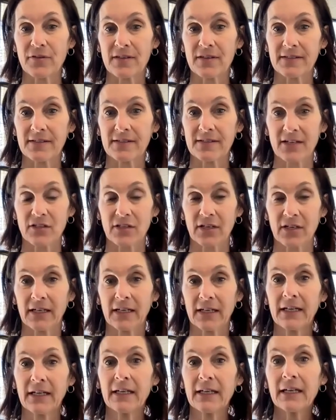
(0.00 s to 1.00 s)
the session
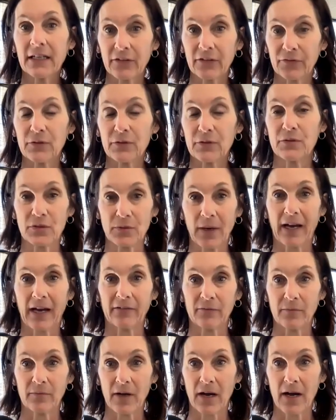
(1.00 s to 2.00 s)
if you do
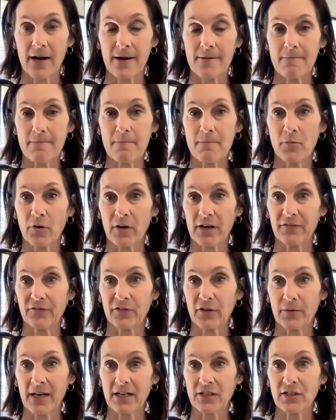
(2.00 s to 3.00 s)
have more
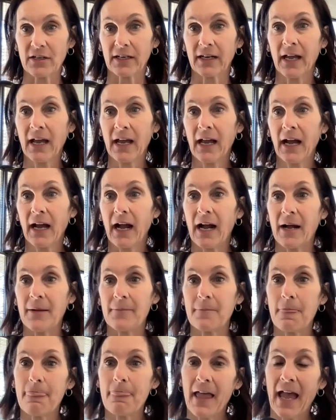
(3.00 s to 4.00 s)
information.
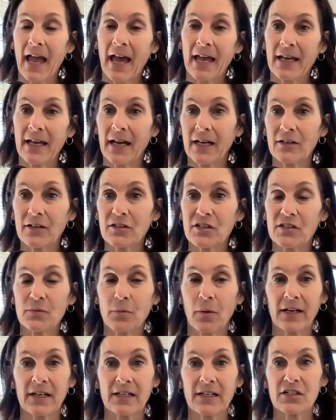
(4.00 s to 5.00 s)
Anna just
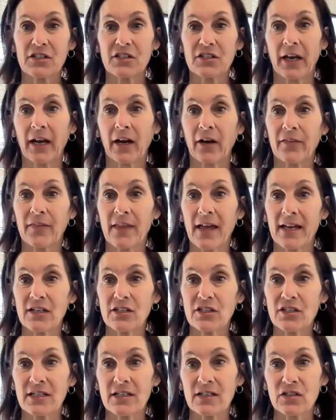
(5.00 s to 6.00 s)
wanted to share that
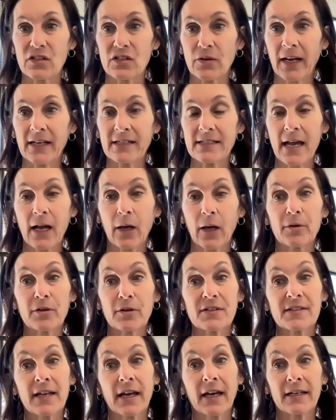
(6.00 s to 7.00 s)
she is trying to help her
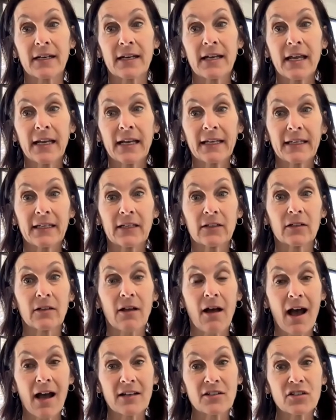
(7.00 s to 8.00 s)
son heal
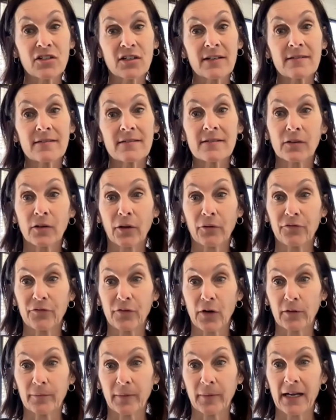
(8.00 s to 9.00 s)
Hodgkin's
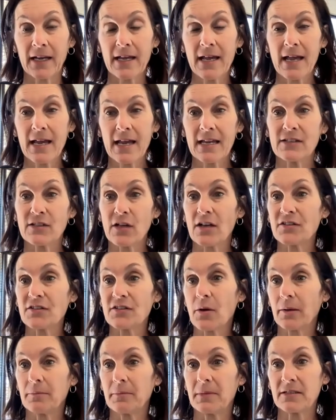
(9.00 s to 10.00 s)
lymphoma. He's also
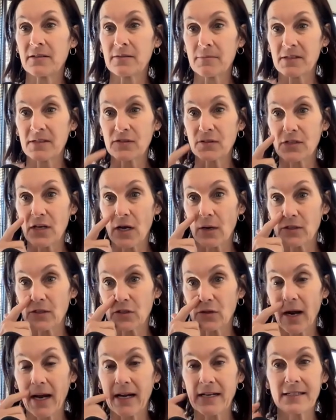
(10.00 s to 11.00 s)
on mistletoe and
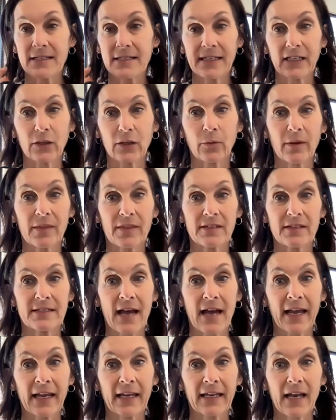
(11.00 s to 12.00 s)
trying to heal with
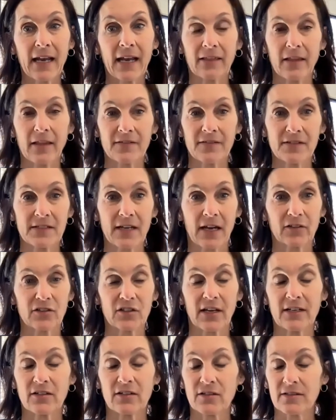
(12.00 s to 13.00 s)
diet and lifestyle
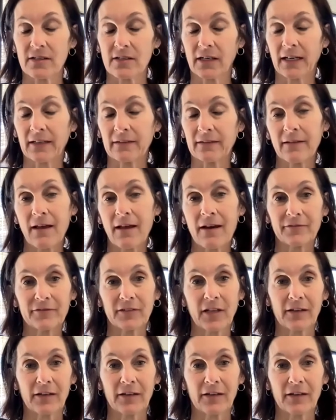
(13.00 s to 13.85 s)
changes. And I love